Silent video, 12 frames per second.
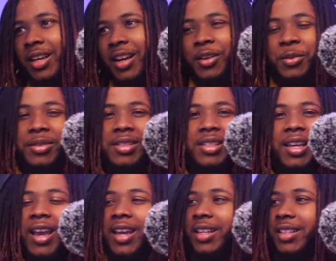I don't see
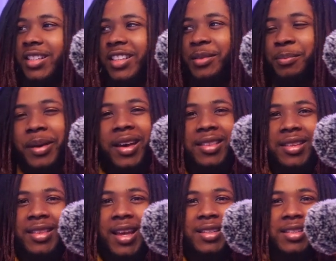any team better than
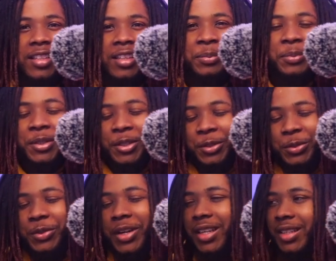that team
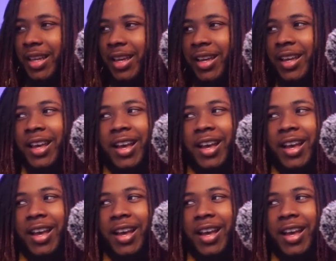right there.